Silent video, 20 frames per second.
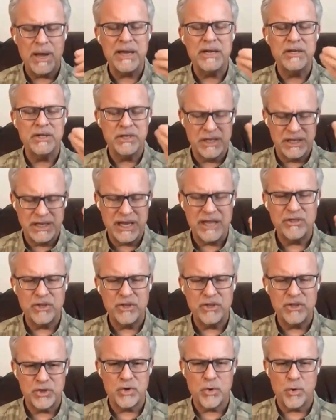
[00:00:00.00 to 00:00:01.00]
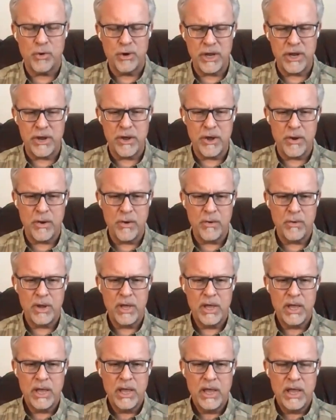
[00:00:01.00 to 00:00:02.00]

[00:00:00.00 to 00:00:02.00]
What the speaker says: mind to let the story go,